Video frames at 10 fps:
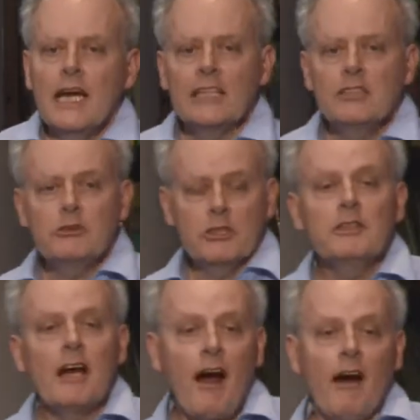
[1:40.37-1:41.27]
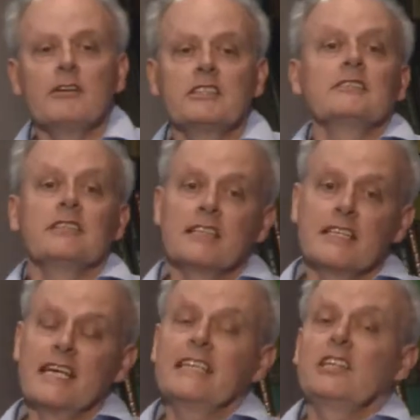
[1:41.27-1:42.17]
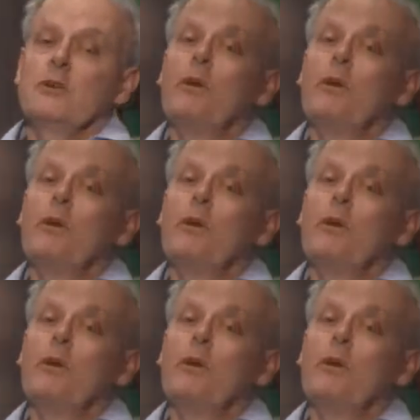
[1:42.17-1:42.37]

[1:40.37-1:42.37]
And you could argue that the thing that you